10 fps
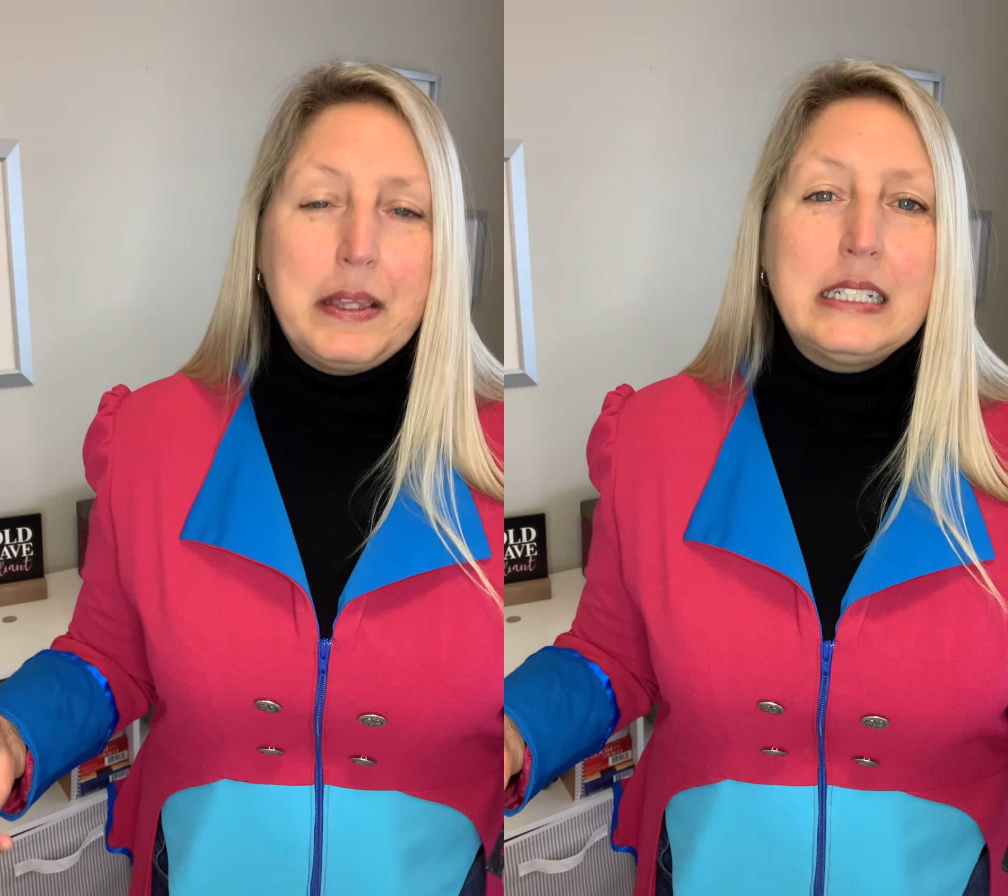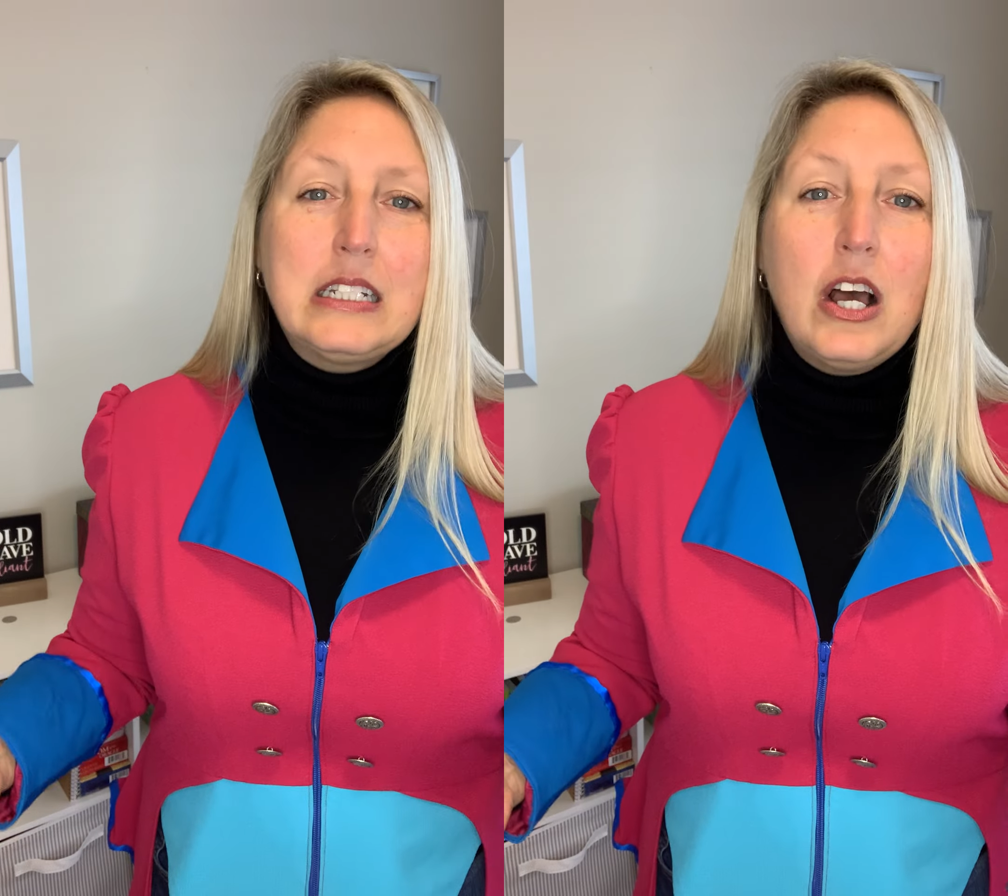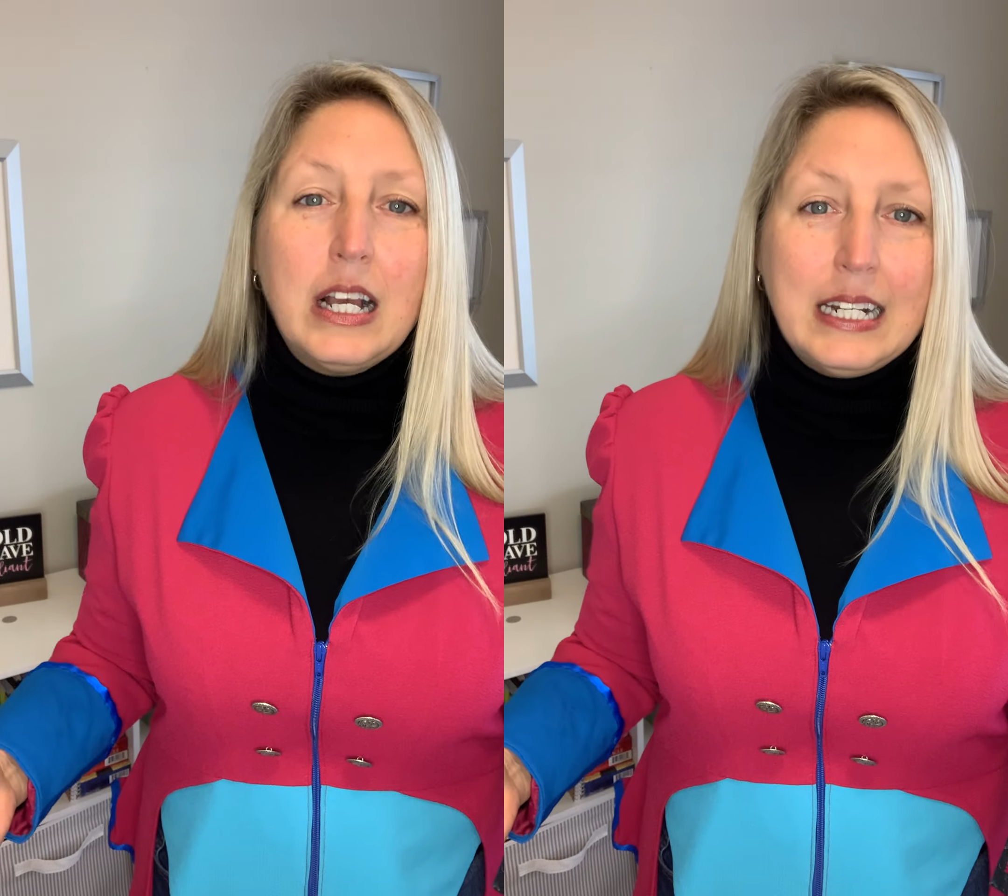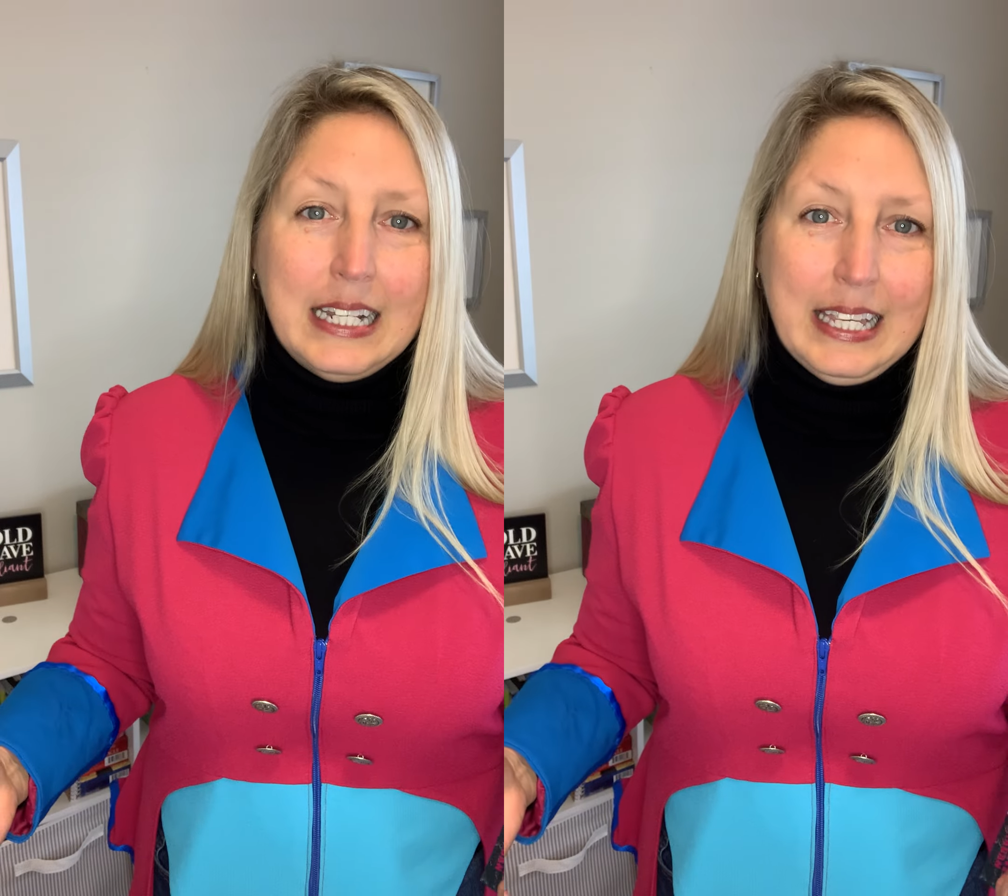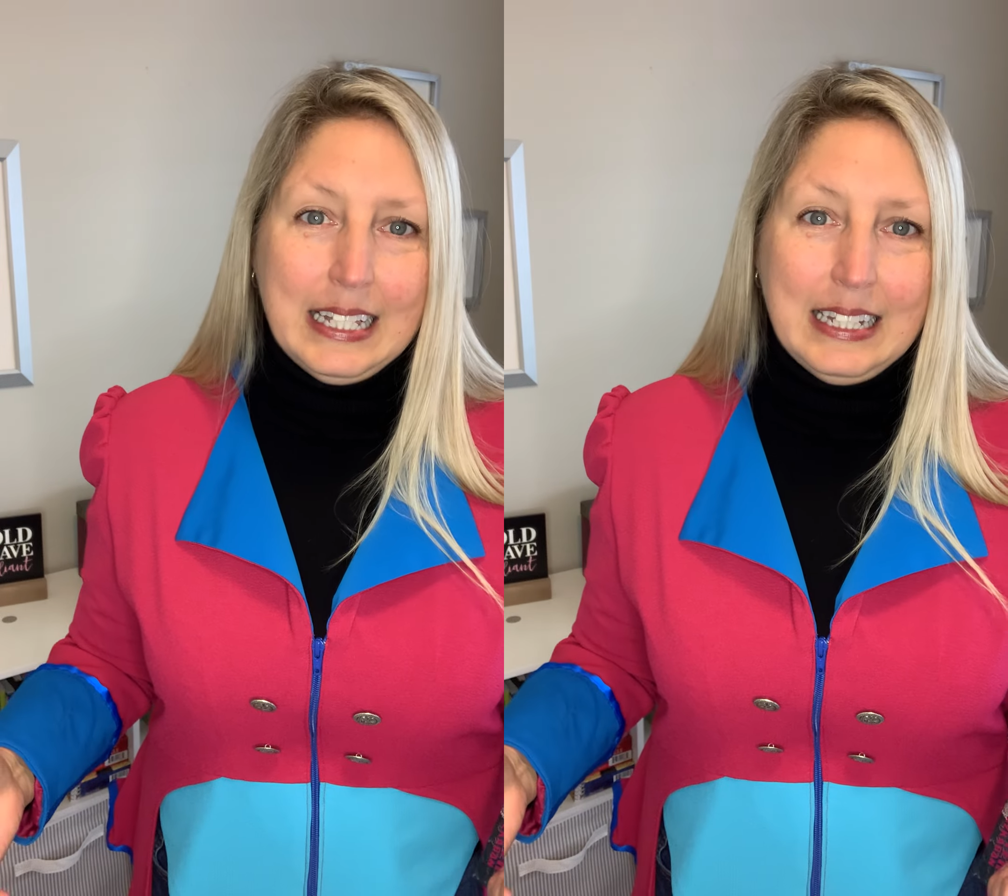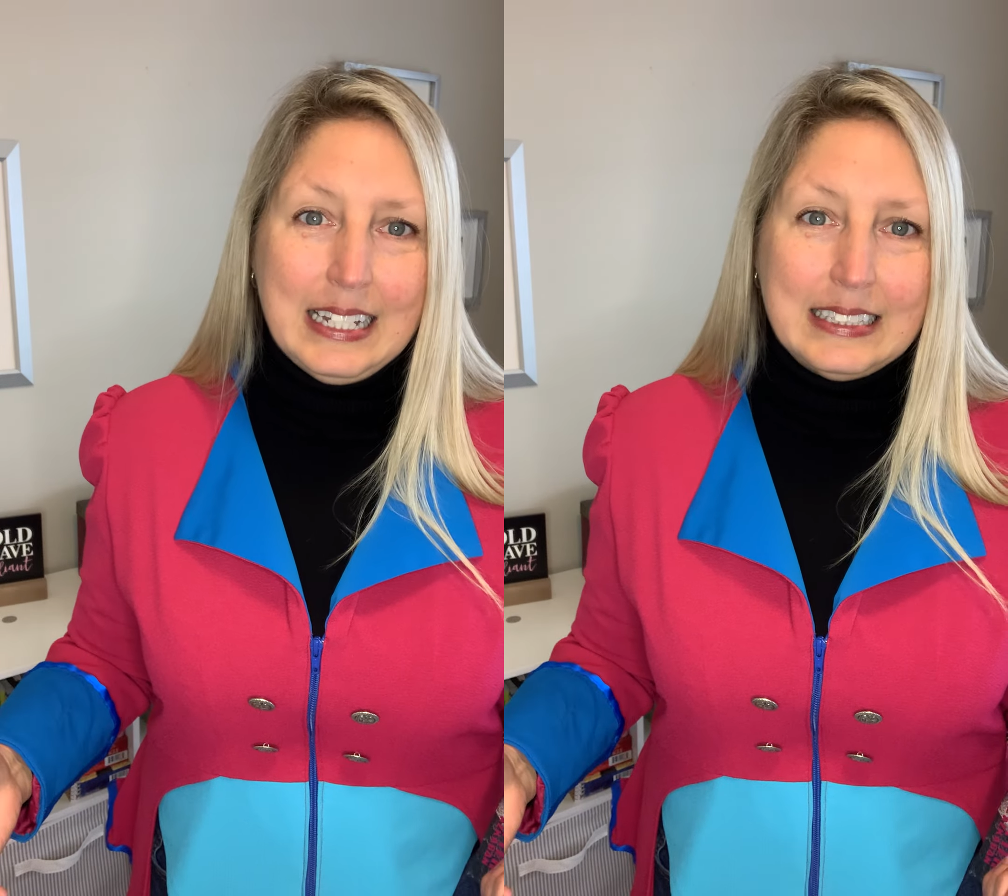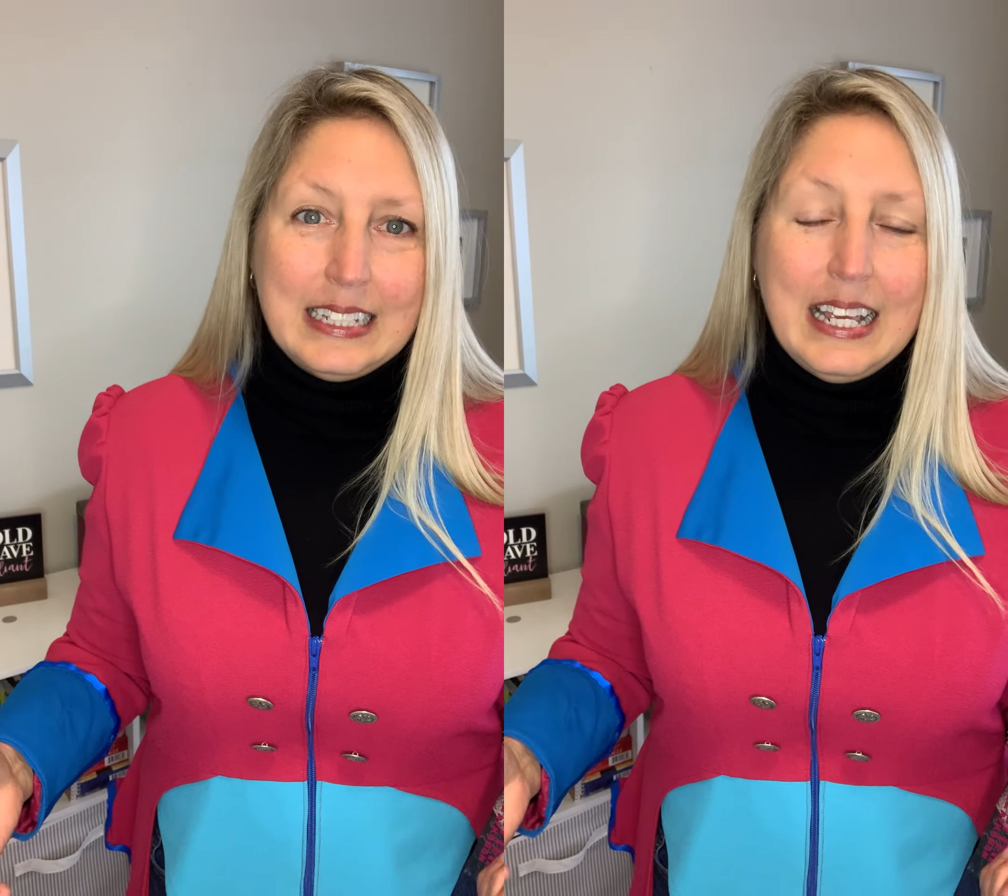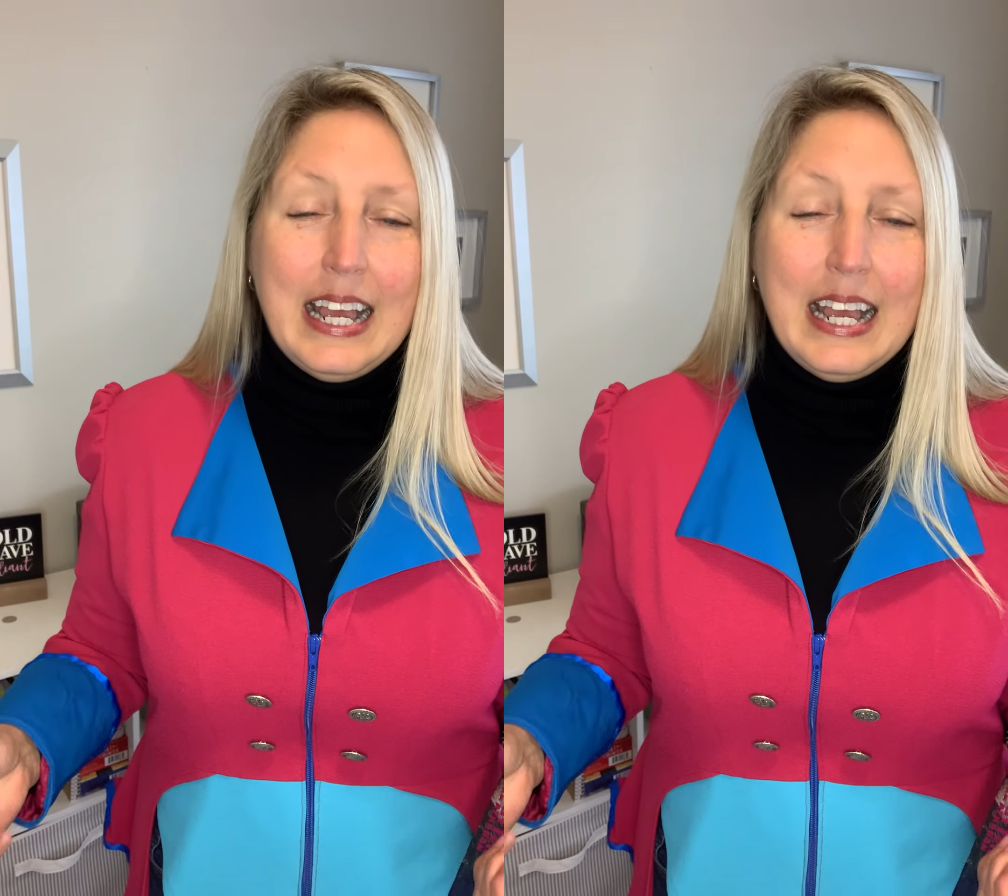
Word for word: that's not going to kill us.